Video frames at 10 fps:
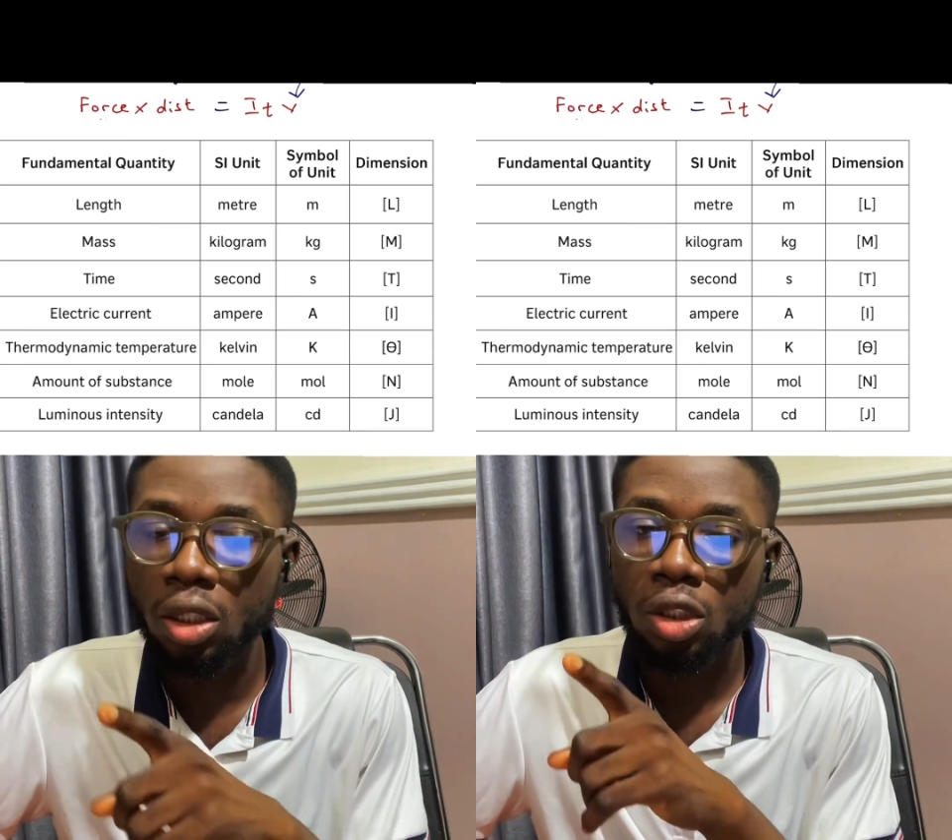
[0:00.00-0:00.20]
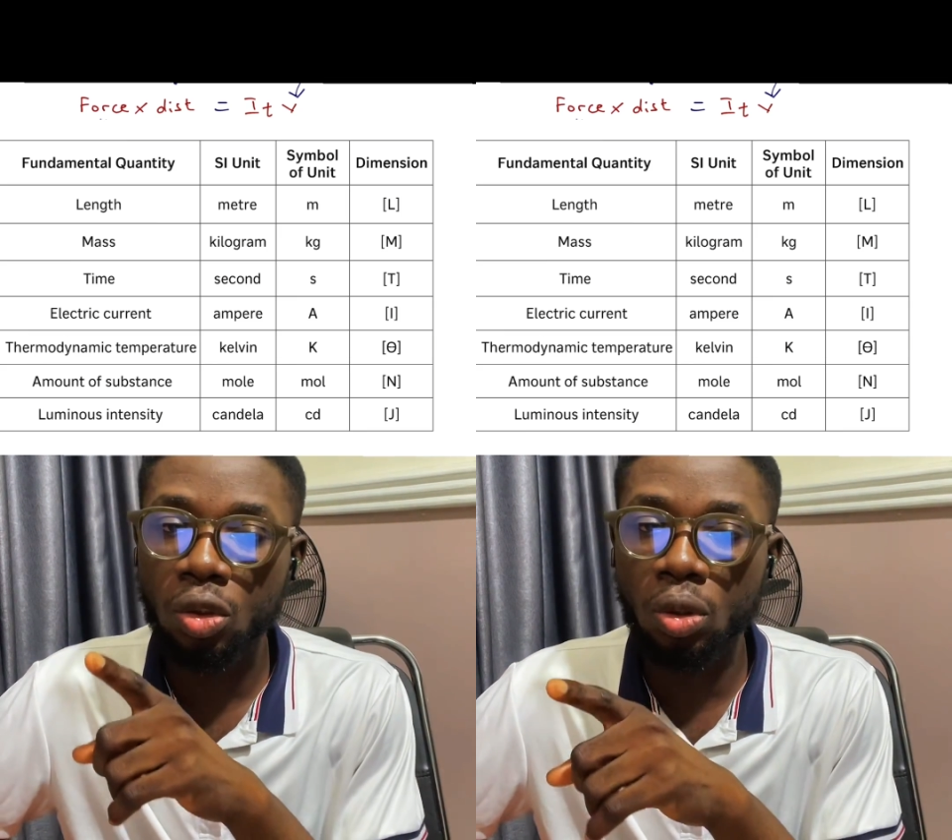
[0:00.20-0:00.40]

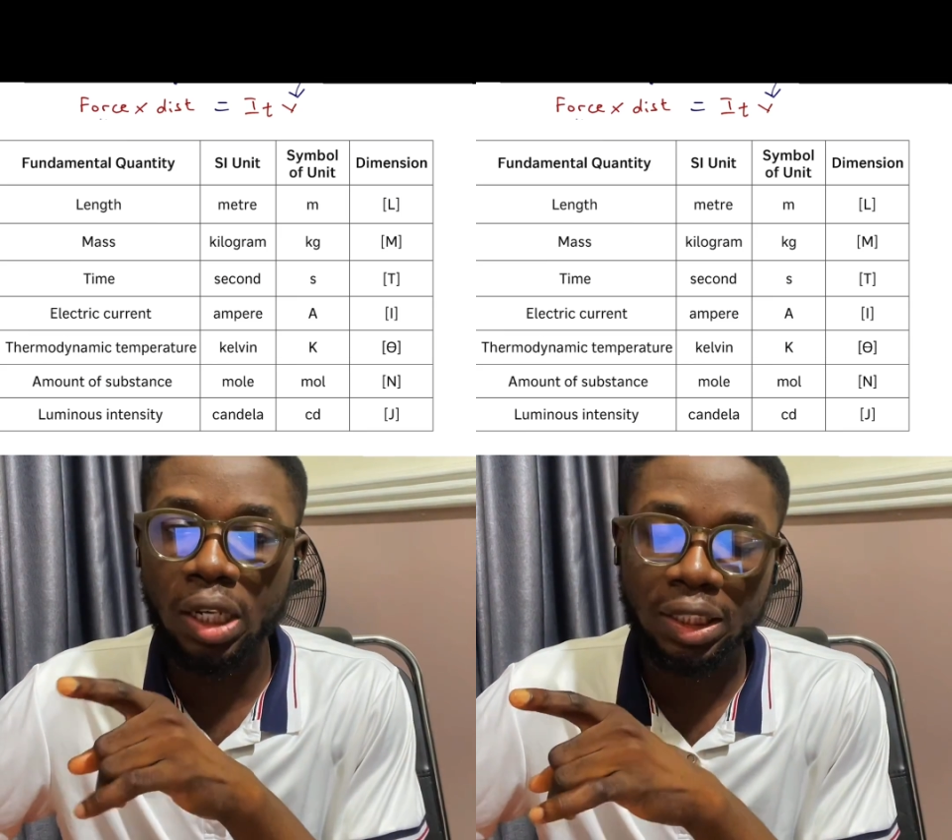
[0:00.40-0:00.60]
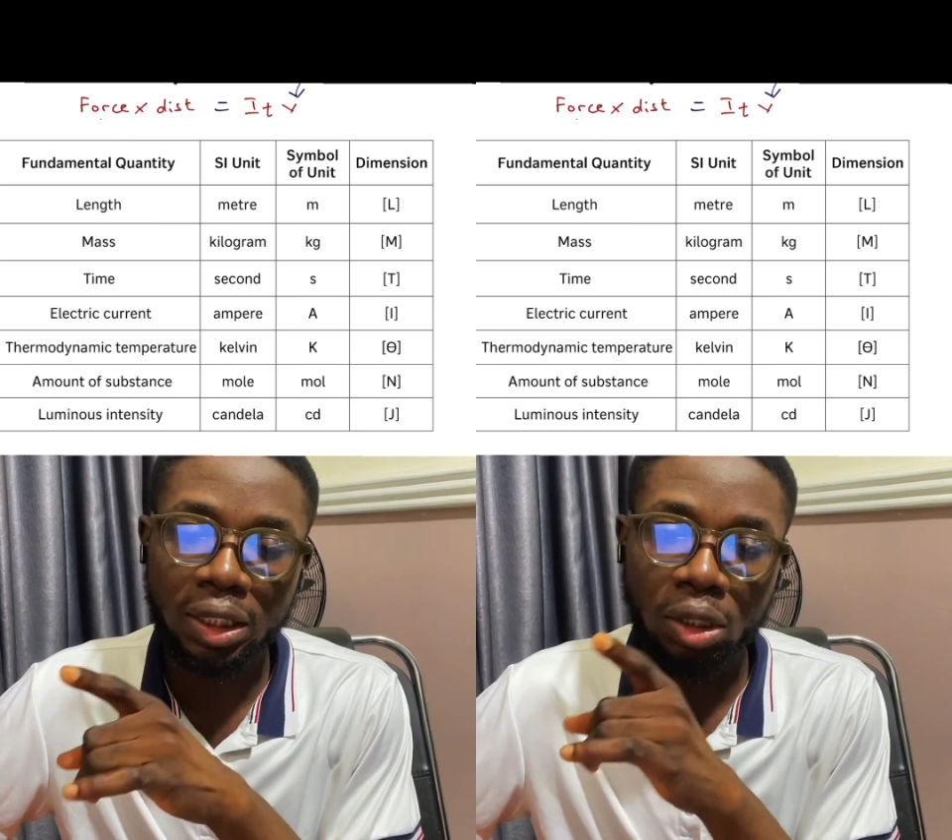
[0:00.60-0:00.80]
know
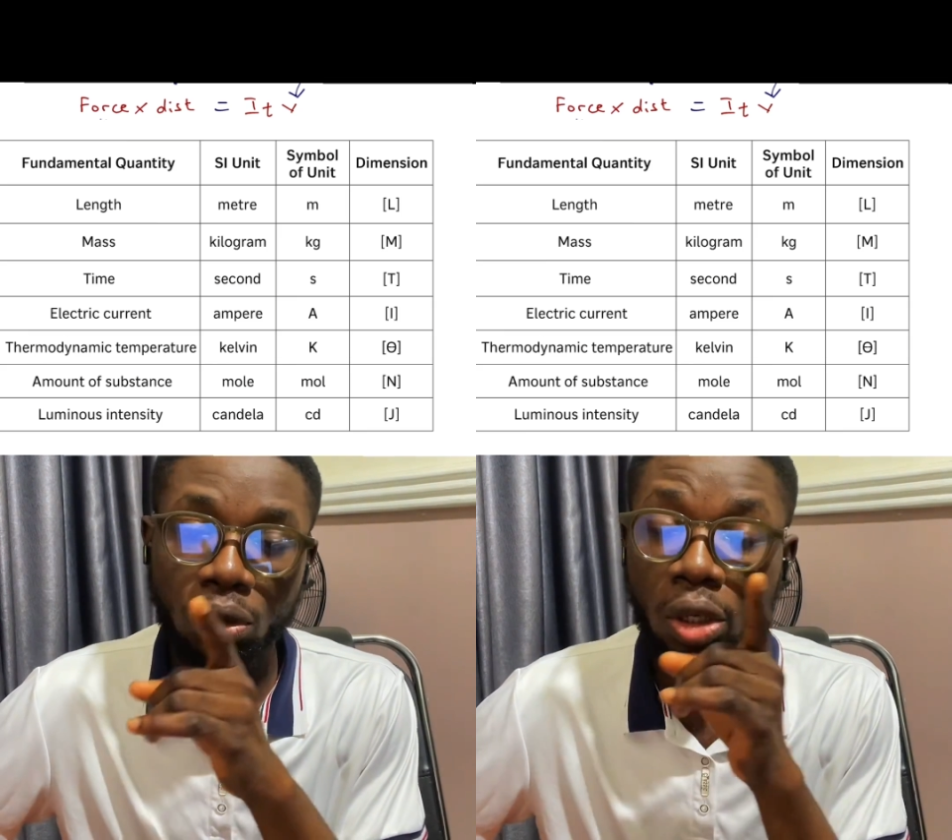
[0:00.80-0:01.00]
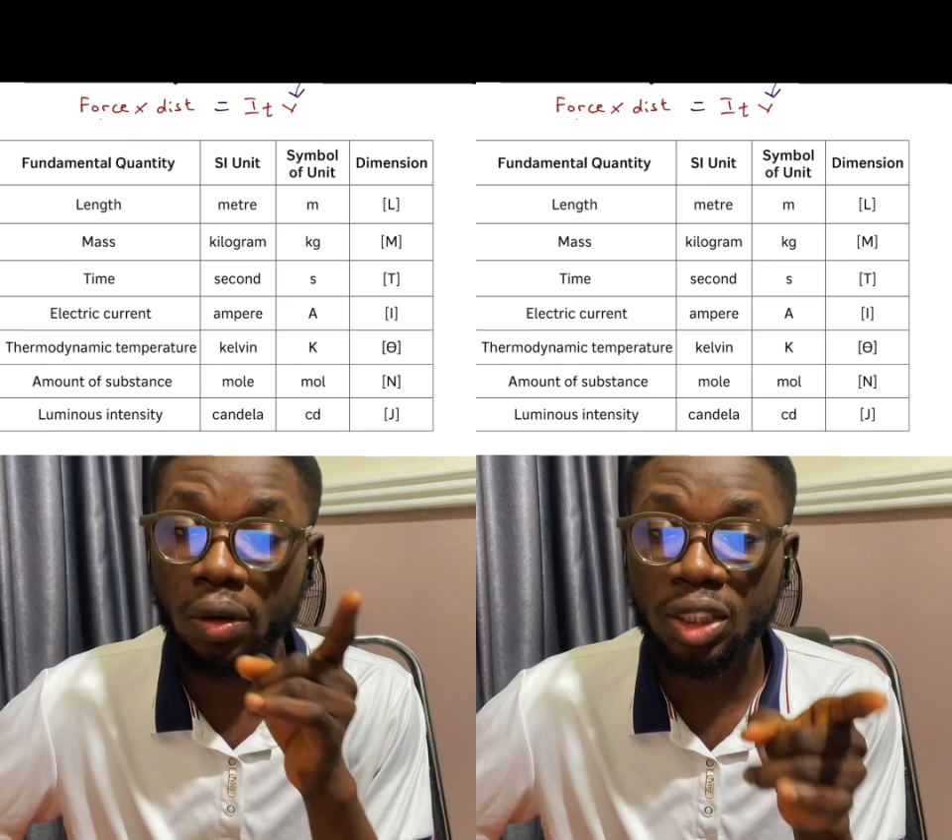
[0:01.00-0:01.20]
that they will
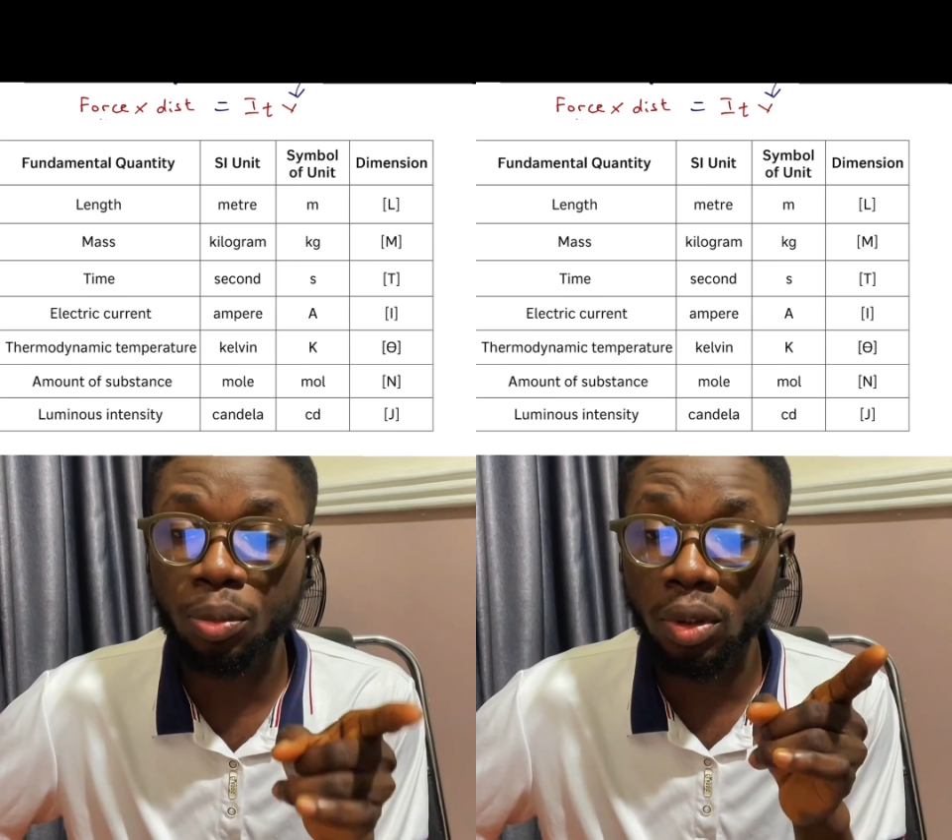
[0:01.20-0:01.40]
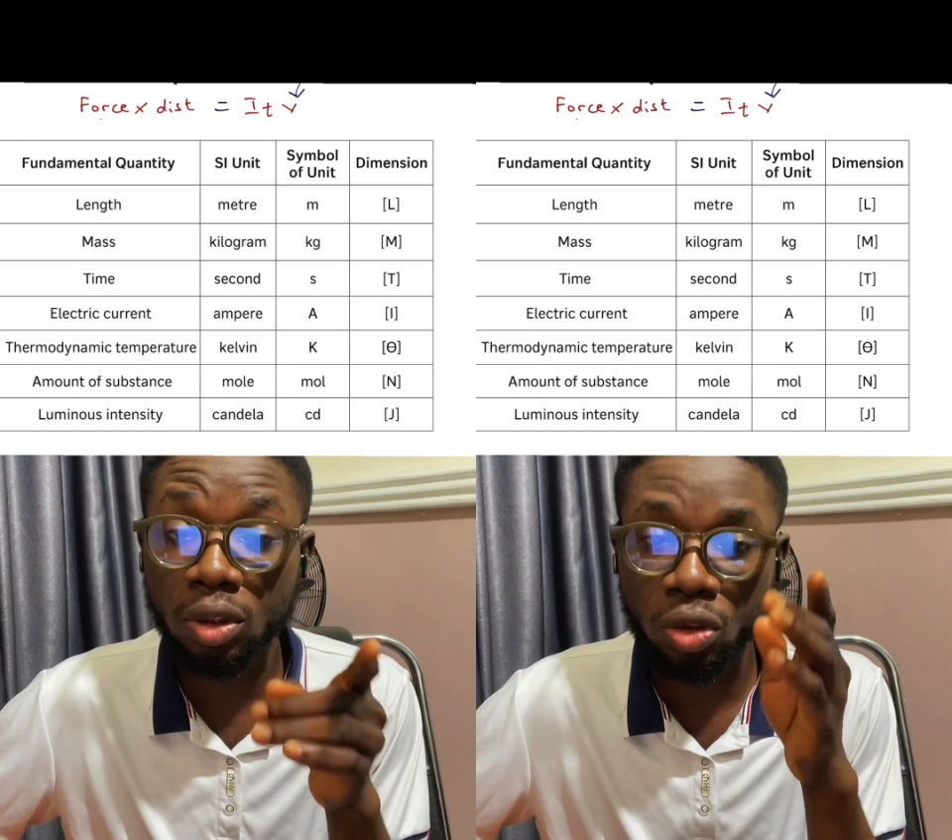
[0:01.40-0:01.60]
correspond